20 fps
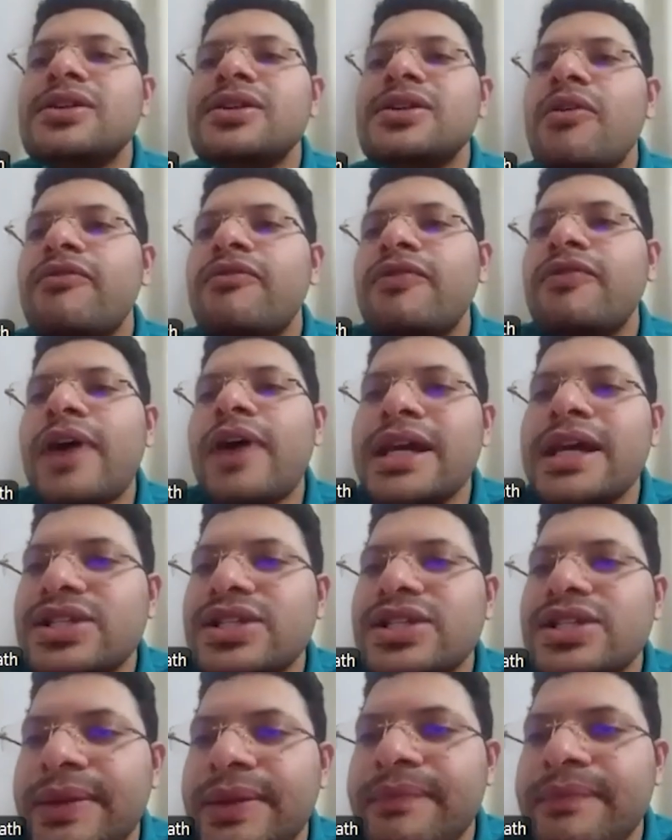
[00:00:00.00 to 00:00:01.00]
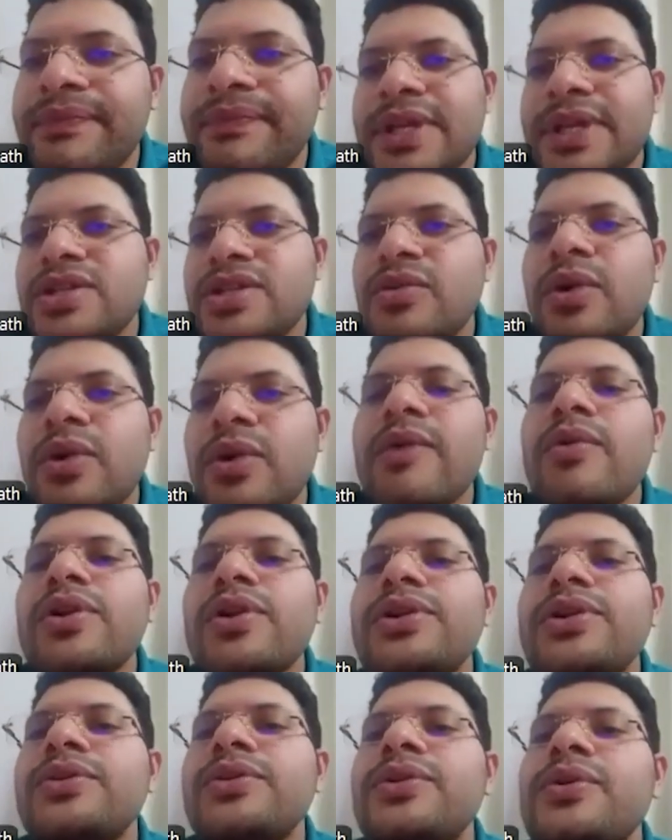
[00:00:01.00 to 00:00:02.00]
of IgA. So what I
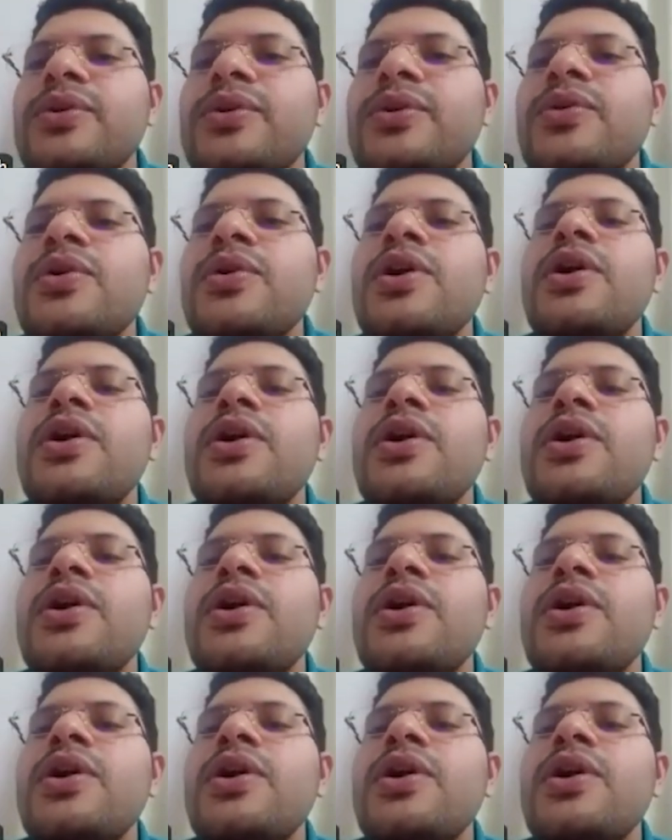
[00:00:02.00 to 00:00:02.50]
want you to